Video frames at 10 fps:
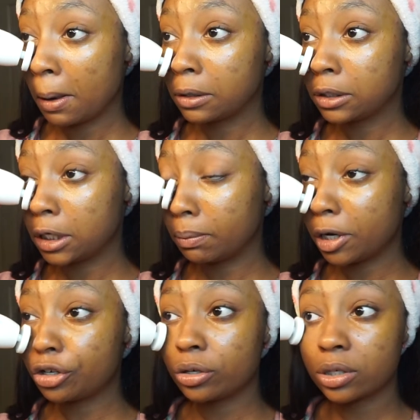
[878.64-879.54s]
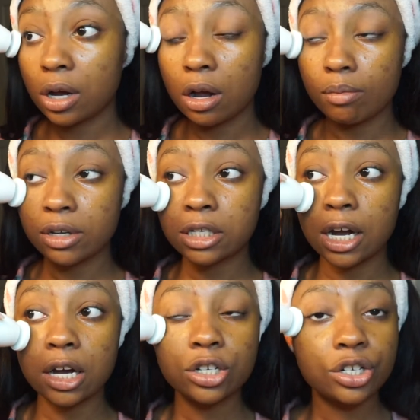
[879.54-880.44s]
so you can make sure it's all
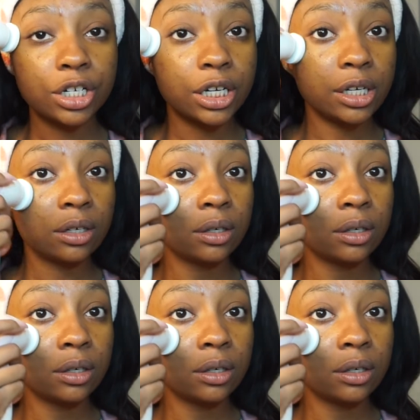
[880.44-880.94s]
massaged in.